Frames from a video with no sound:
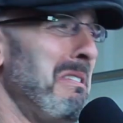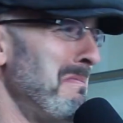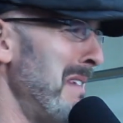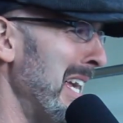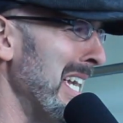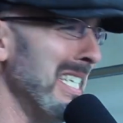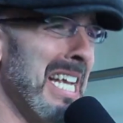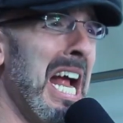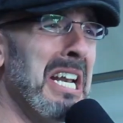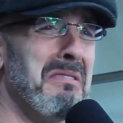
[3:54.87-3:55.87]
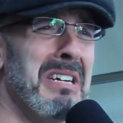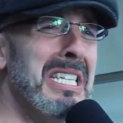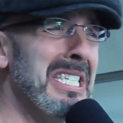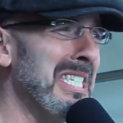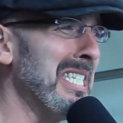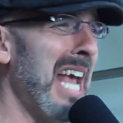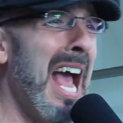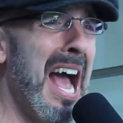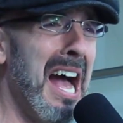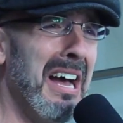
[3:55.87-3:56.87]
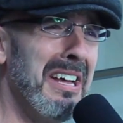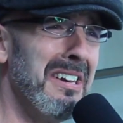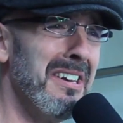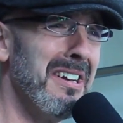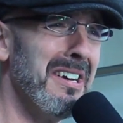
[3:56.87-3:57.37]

You're making Daddy really sad."